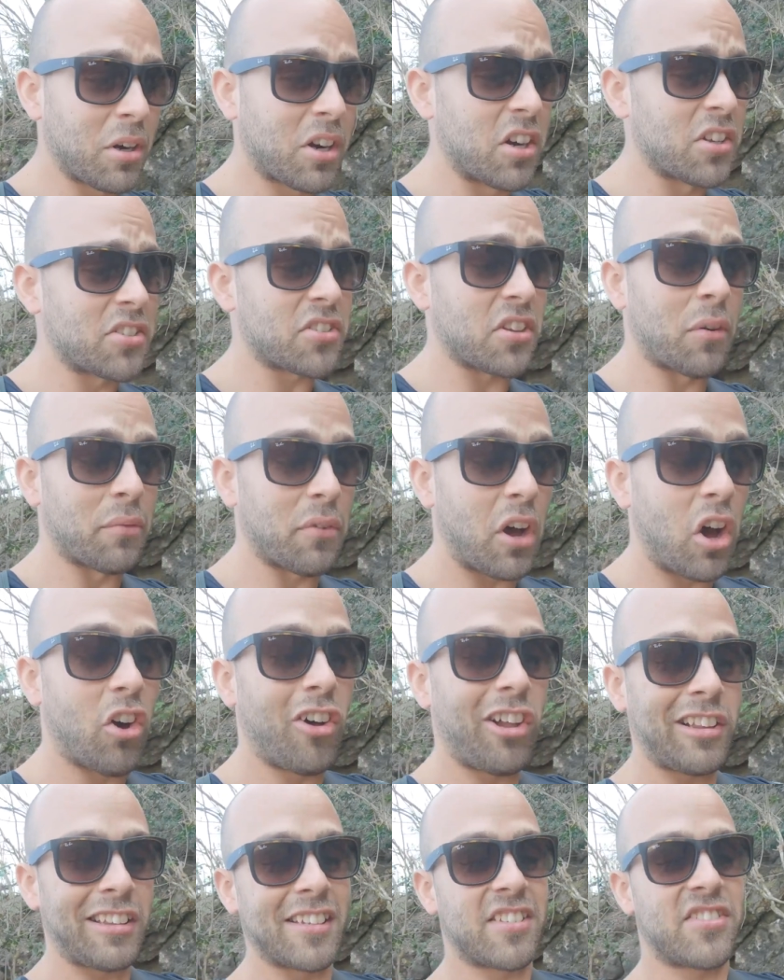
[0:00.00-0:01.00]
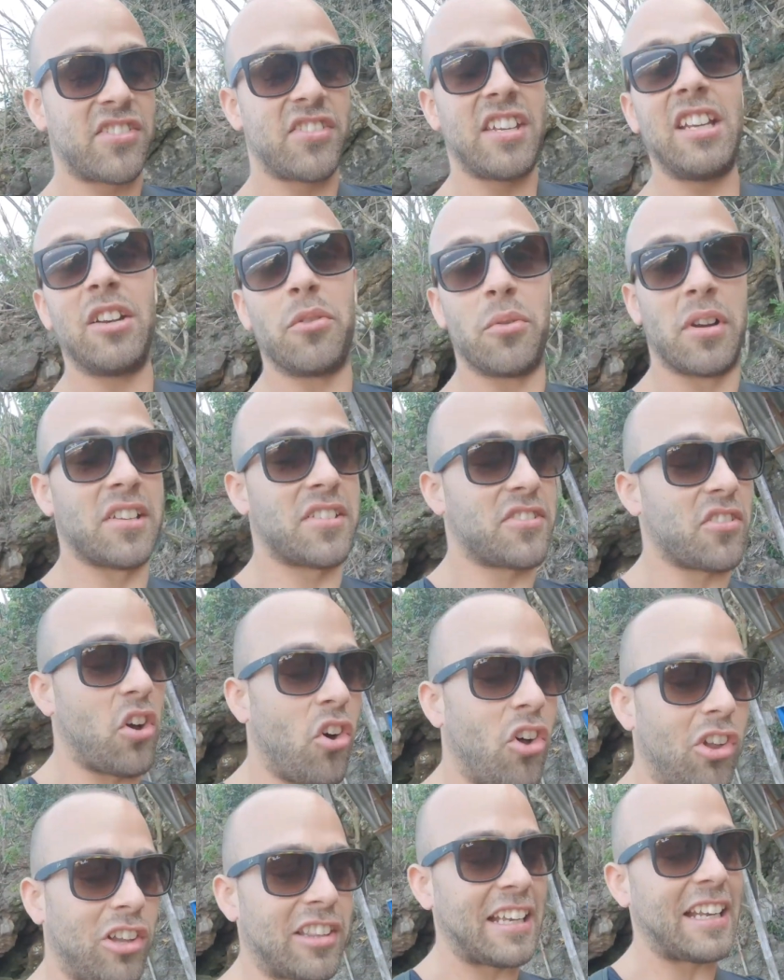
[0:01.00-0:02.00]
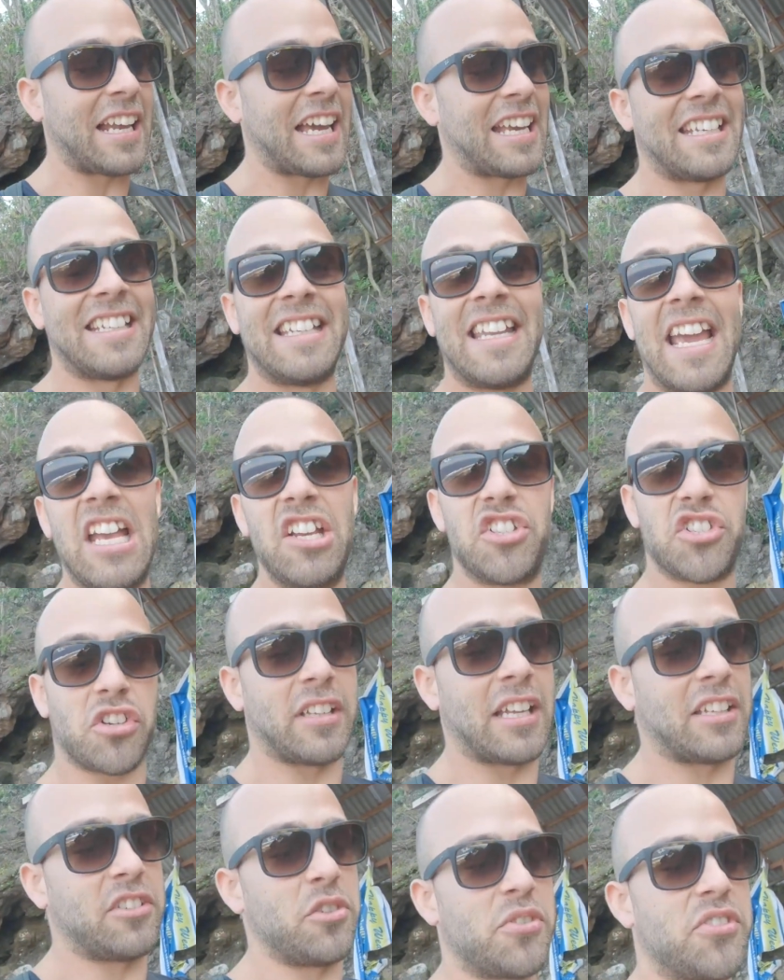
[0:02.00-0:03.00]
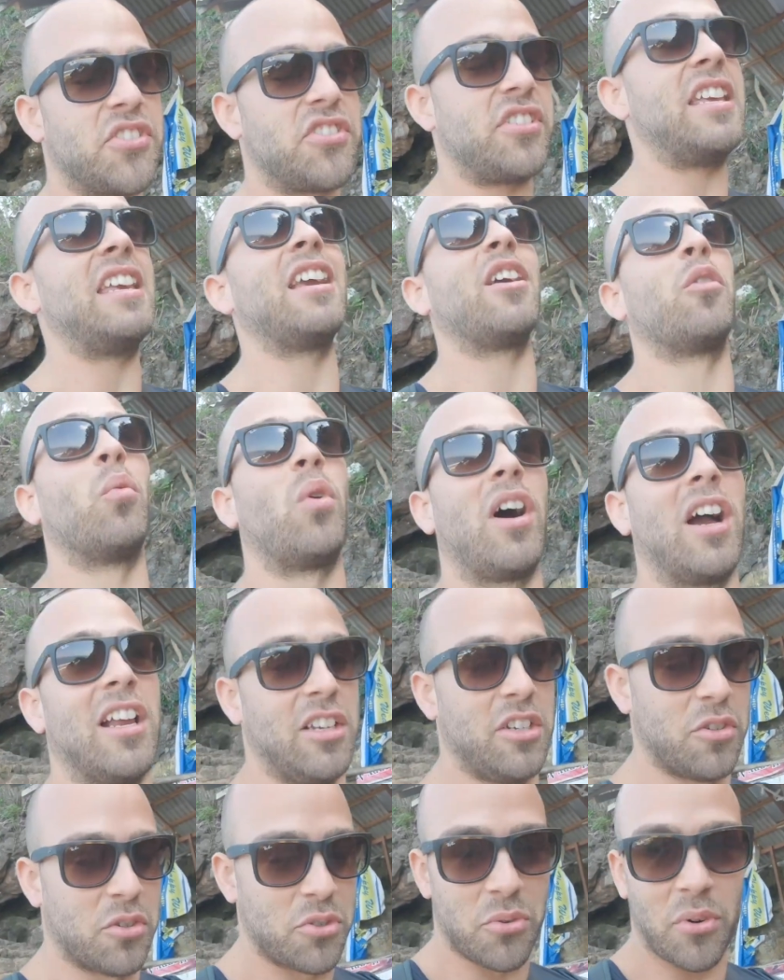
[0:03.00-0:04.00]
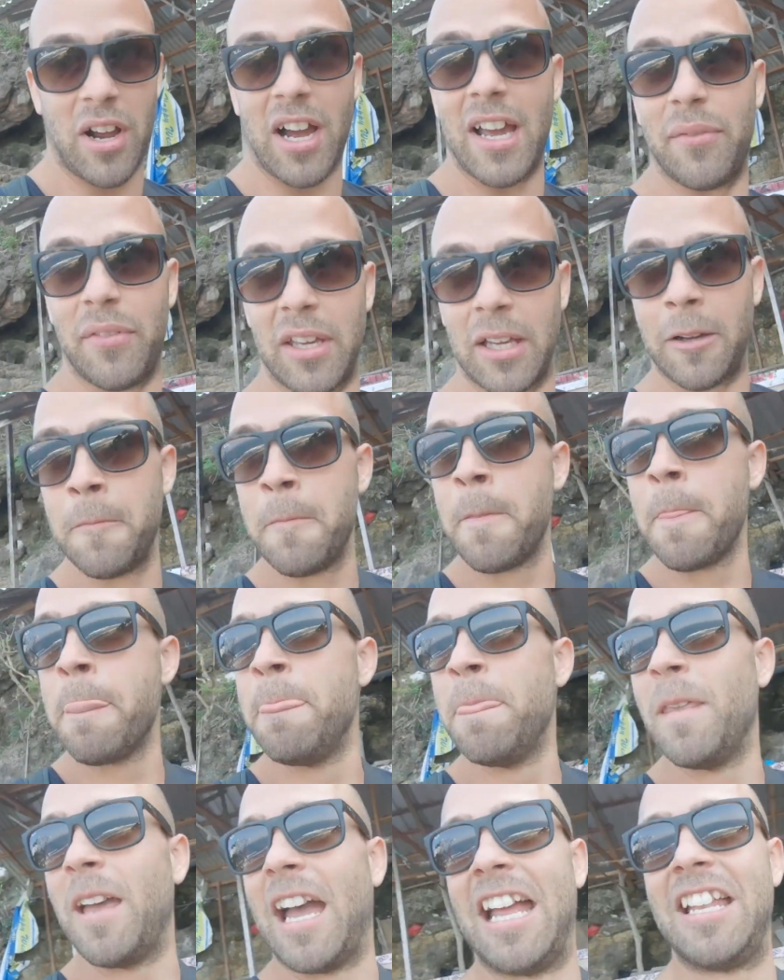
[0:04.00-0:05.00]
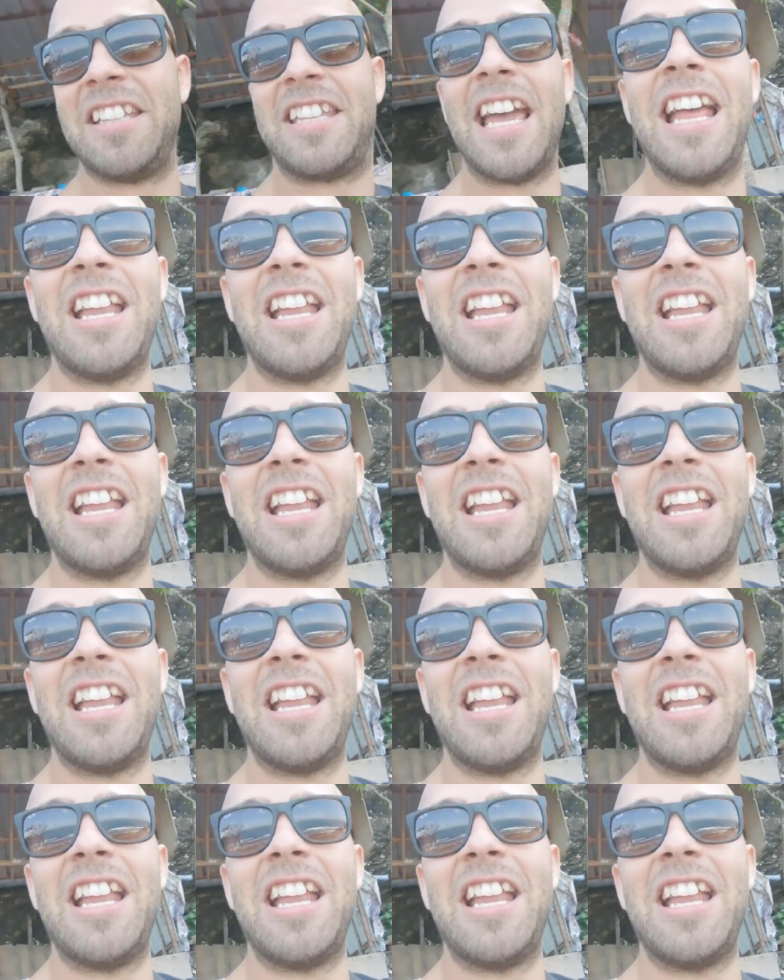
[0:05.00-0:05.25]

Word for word: because of all the sceneries, all the like nature that you're seeing while you're driving. And